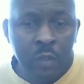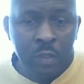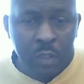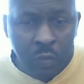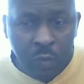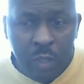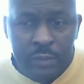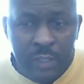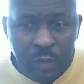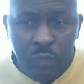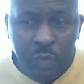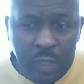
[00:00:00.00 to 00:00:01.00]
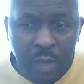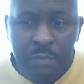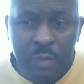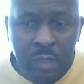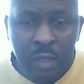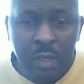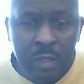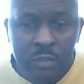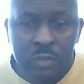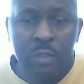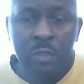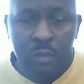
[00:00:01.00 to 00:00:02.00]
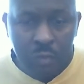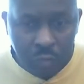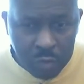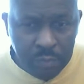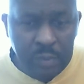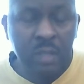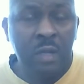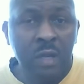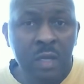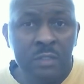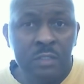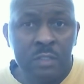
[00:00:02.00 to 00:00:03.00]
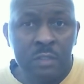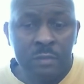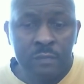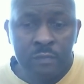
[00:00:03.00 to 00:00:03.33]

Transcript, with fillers: the ones that can be cleansed will be cleansed